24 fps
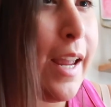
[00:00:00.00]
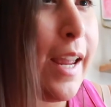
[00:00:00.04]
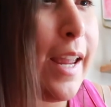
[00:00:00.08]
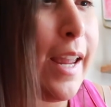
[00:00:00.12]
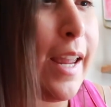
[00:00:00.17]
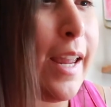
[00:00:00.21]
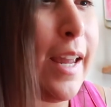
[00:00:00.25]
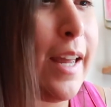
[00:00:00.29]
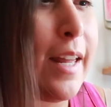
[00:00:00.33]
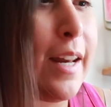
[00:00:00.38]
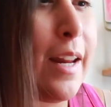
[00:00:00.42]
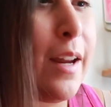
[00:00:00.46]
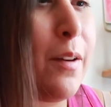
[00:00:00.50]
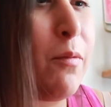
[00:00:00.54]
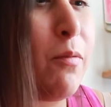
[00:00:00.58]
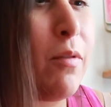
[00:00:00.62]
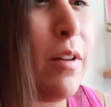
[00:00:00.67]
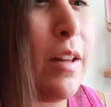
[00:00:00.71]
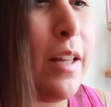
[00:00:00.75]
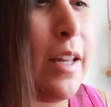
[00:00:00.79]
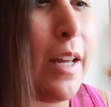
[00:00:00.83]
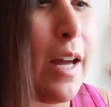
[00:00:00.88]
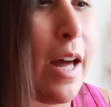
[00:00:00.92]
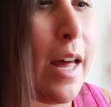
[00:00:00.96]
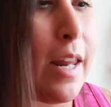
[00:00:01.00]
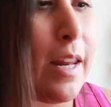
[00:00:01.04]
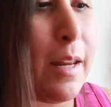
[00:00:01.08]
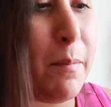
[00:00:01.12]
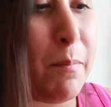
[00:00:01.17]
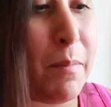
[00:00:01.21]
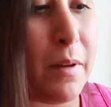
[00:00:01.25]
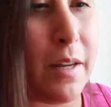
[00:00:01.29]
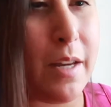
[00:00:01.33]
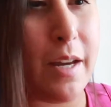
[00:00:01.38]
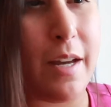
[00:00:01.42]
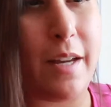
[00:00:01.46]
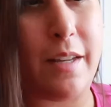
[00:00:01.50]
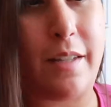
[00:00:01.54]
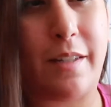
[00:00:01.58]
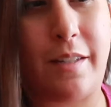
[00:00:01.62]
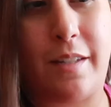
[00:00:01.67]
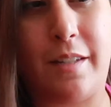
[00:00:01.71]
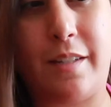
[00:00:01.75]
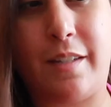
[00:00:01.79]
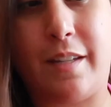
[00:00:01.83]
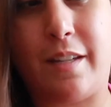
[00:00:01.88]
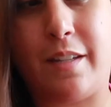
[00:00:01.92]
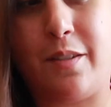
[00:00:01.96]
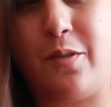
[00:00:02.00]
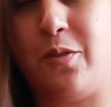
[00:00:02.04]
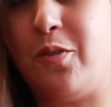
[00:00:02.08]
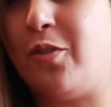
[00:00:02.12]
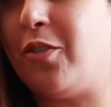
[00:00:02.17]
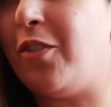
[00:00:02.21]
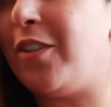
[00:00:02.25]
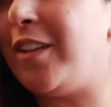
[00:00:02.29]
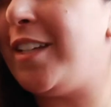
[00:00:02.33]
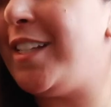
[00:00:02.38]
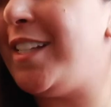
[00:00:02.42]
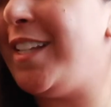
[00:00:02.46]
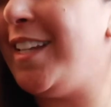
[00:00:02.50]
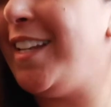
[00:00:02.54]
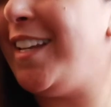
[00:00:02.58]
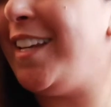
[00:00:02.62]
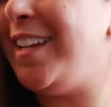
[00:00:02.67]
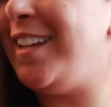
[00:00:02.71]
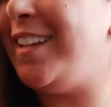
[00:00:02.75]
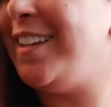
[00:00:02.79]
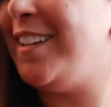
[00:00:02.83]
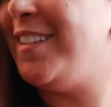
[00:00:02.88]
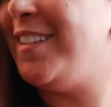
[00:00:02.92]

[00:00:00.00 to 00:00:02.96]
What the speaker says: And I really got it because it says New York City.